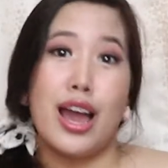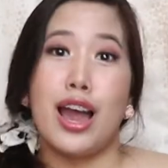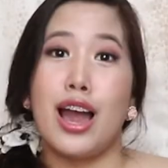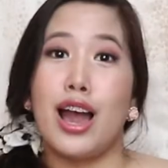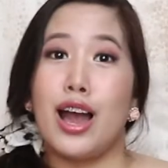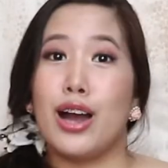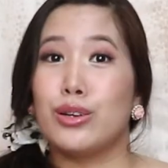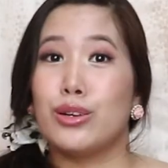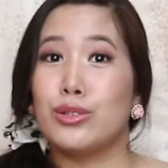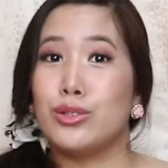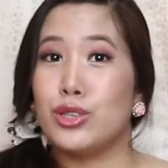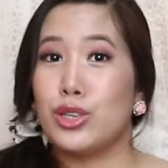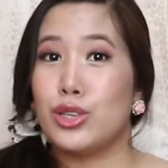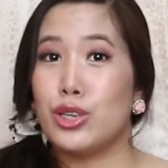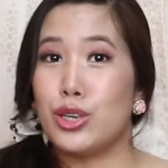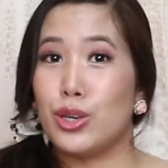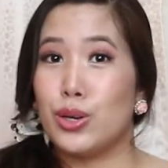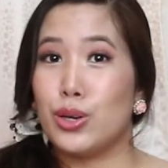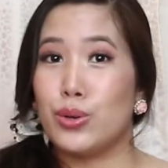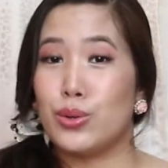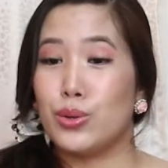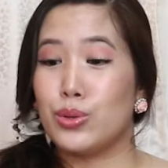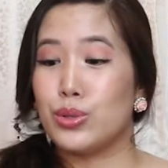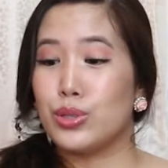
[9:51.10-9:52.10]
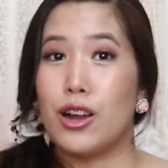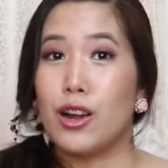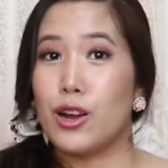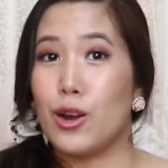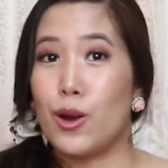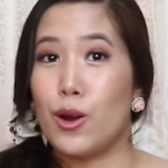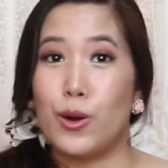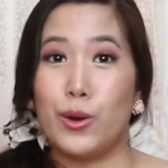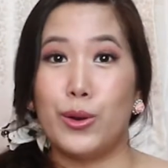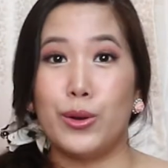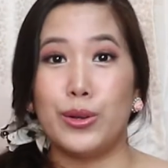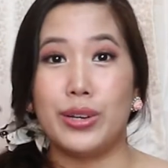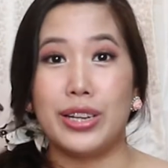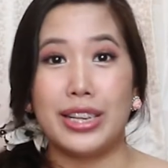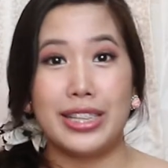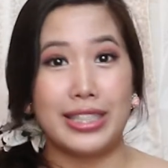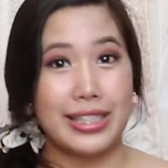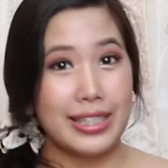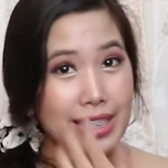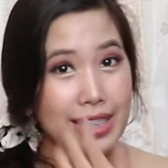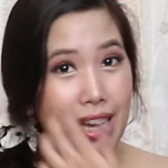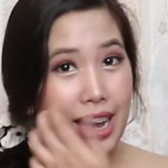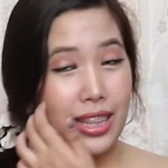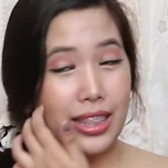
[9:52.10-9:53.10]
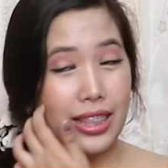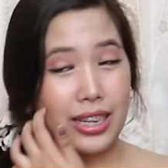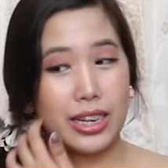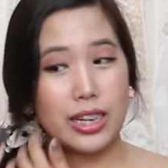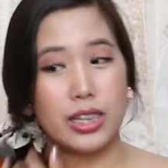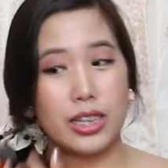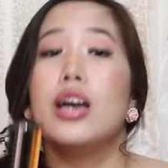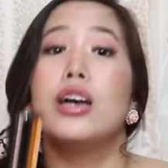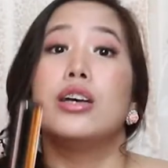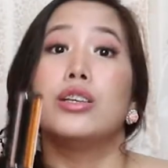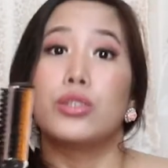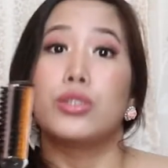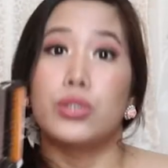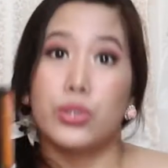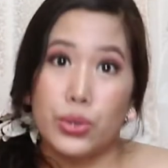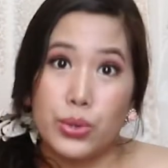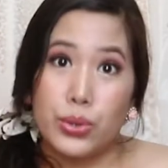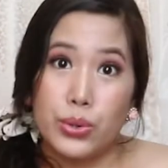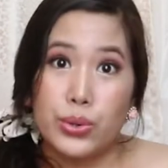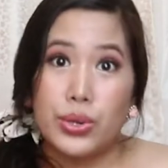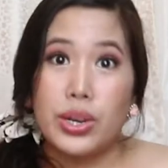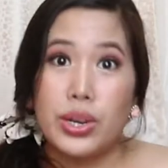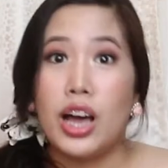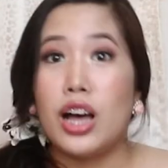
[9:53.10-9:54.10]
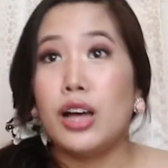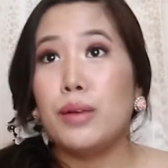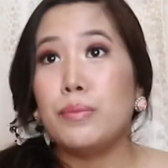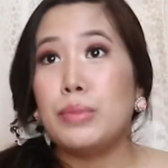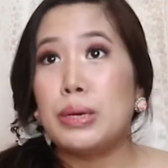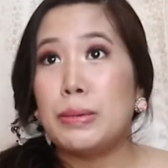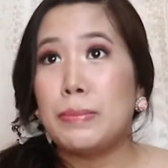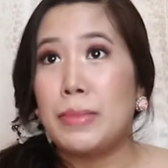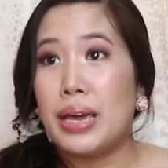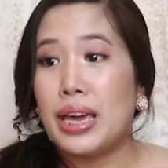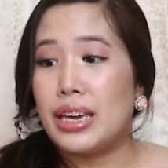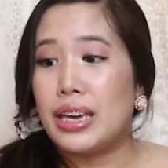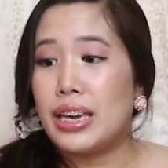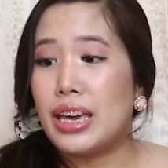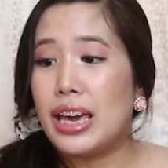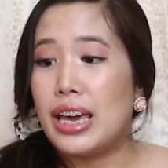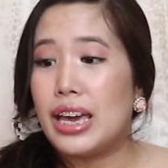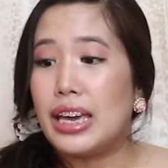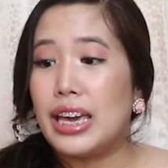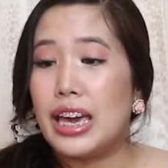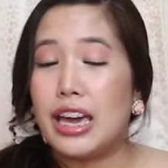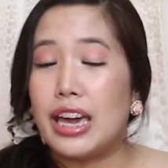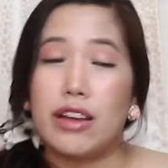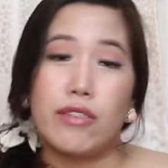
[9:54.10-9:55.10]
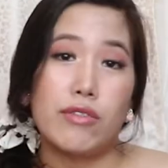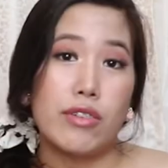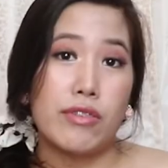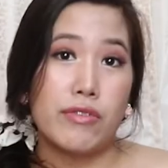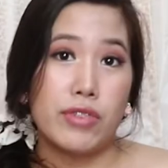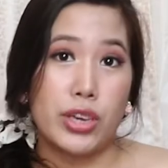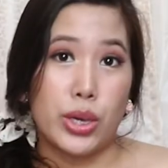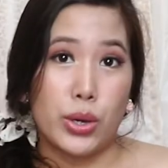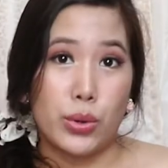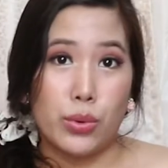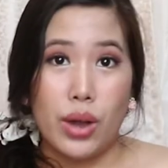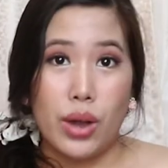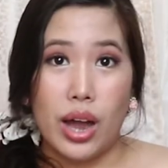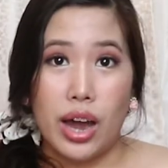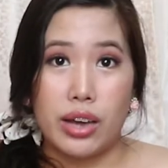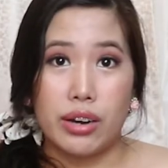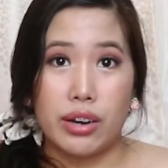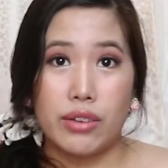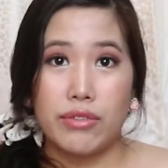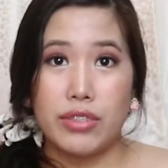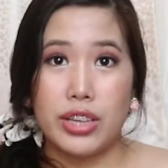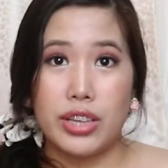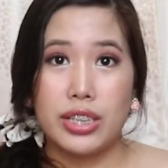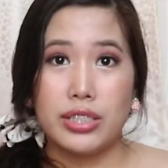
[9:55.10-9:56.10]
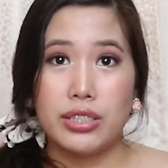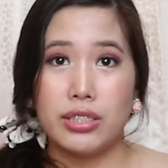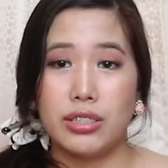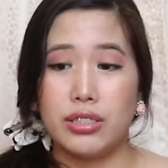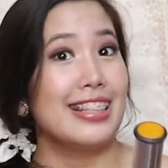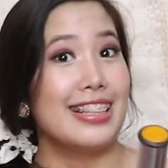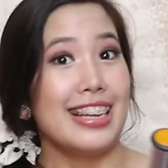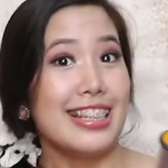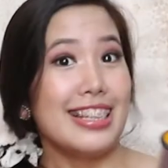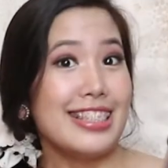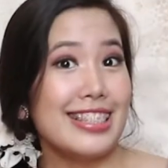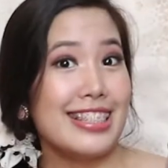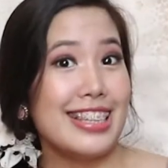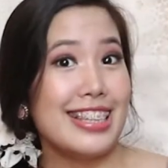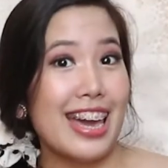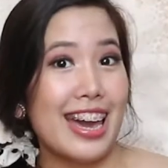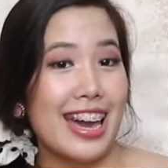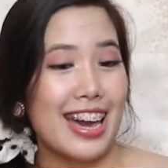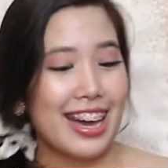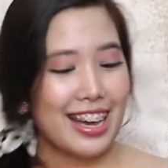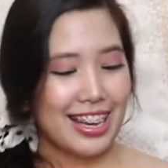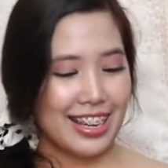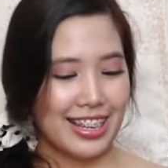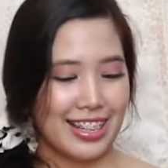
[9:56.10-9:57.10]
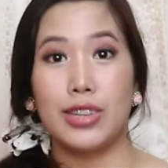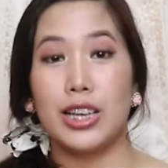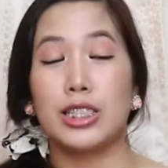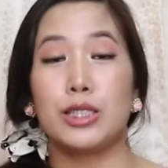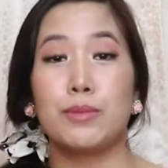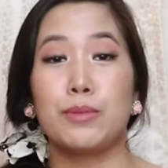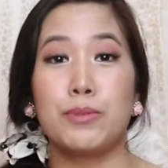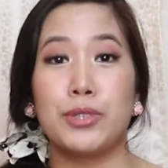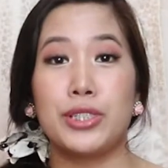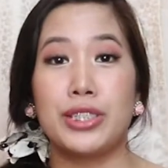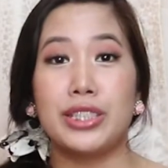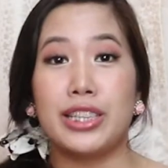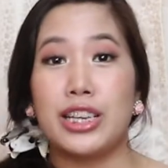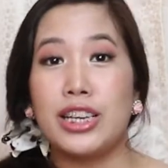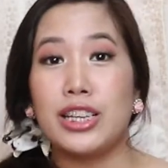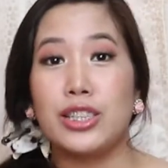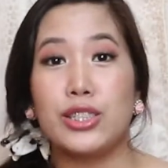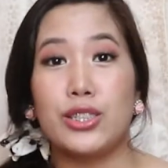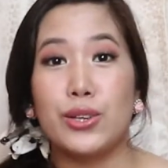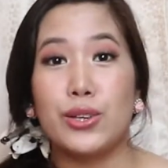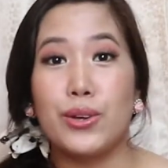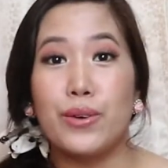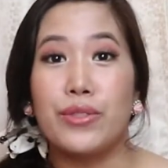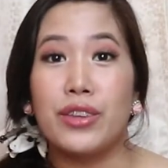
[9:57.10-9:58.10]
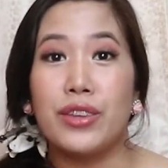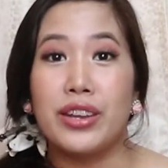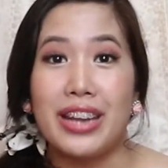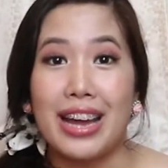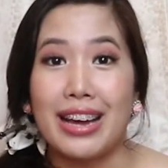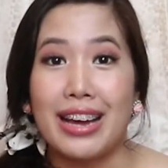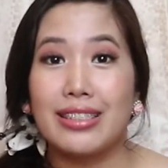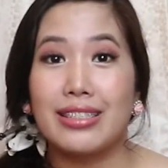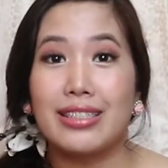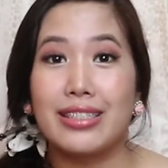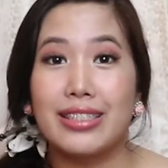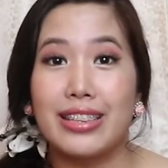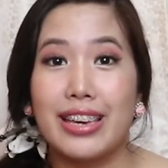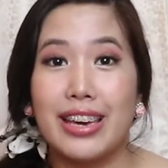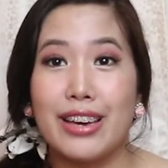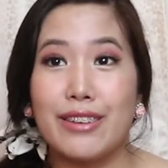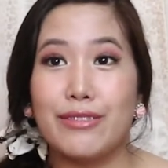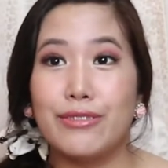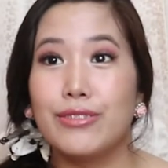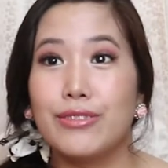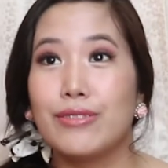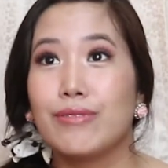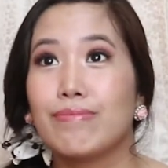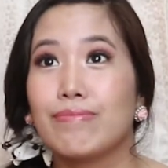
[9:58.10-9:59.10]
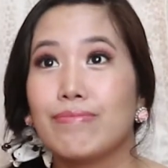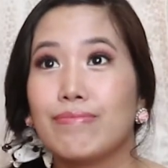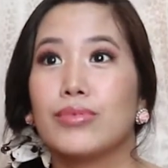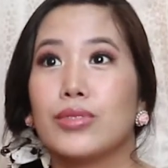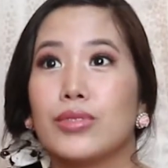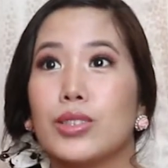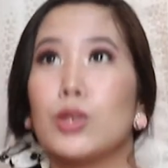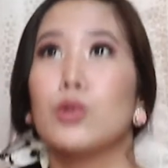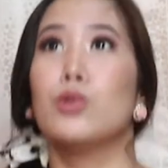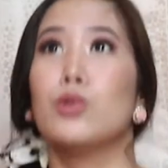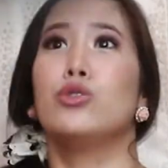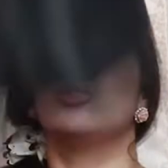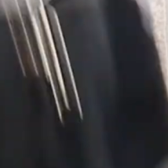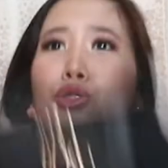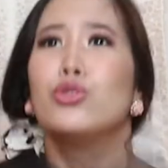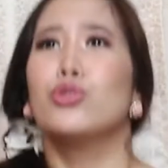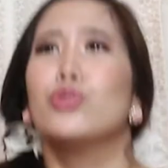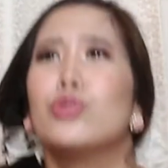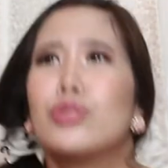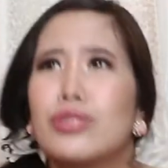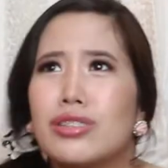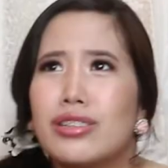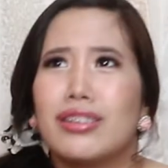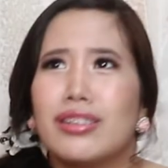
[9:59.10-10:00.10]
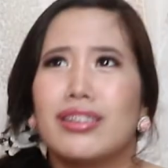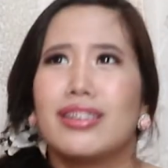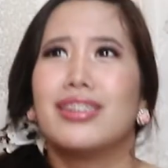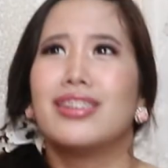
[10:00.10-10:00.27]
how to use her own instyler. Soon, I'll be making a review out of this. Let's see. Let's proceed to the next gift. Oh, shoes.